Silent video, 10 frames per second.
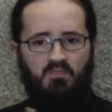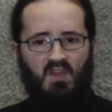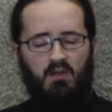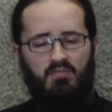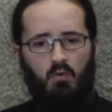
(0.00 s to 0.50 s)

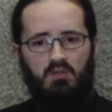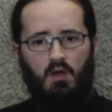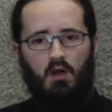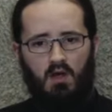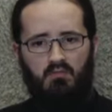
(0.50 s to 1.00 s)
I thought,
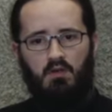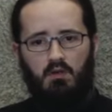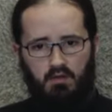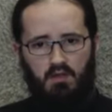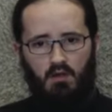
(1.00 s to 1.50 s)
I'll have a
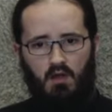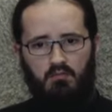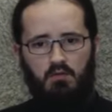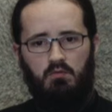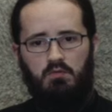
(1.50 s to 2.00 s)
career, I'll have
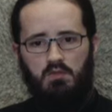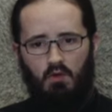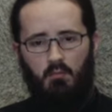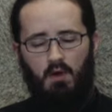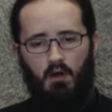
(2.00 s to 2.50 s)
a good
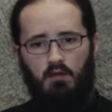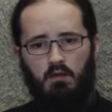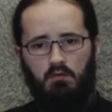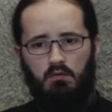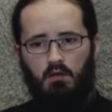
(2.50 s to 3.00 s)
job, I'll
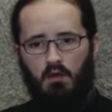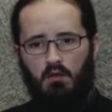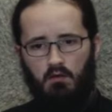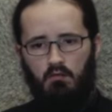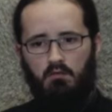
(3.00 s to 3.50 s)

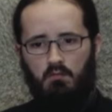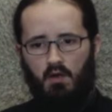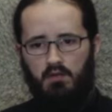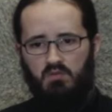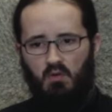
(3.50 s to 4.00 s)
go to
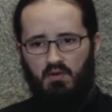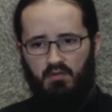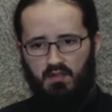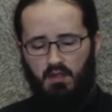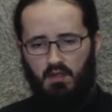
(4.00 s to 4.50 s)
my job
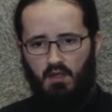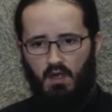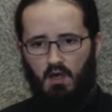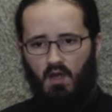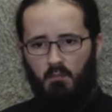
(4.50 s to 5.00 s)
every day,
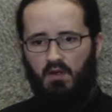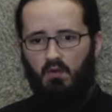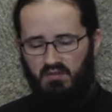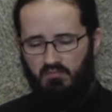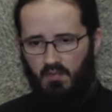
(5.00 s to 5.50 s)
I'll make
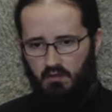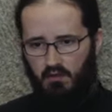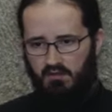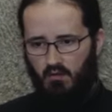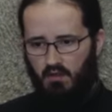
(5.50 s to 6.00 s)
lots of
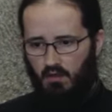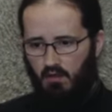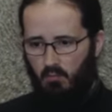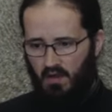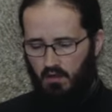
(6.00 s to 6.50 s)
money so I can
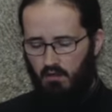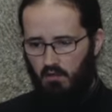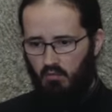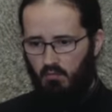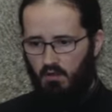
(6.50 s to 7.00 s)
go back
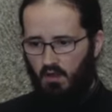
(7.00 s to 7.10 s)
home,